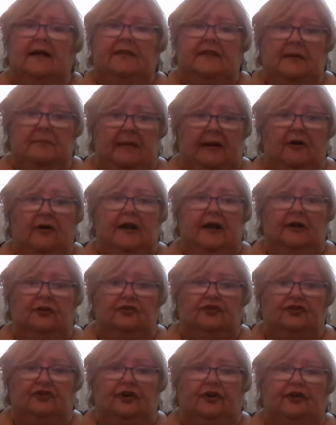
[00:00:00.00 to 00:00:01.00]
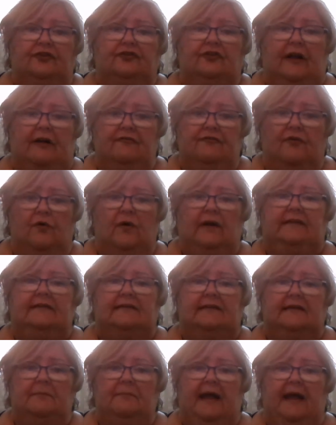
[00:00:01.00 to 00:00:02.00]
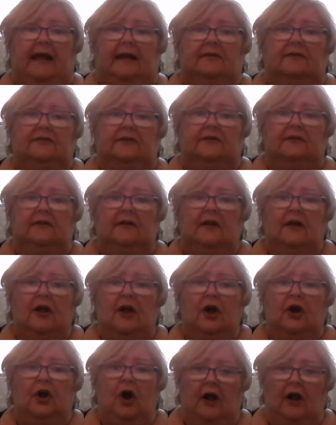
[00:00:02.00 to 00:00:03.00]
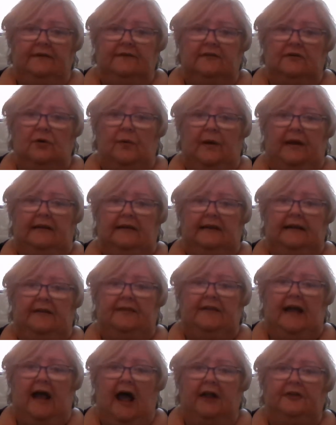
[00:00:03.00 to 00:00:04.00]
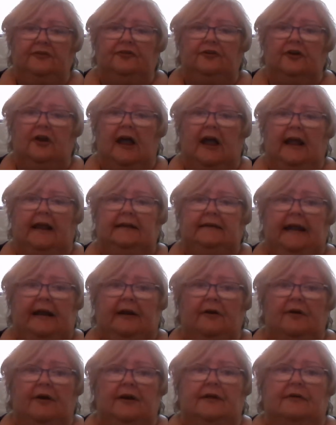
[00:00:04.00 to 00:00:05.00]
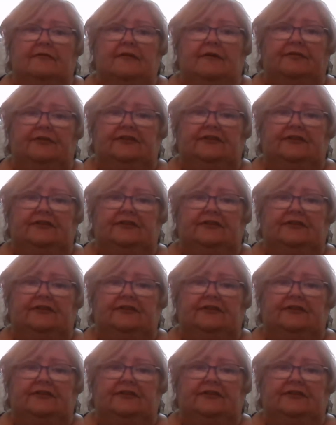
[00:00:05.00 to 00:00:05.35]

The American church avoids lament. Consequently, the underlying narrative of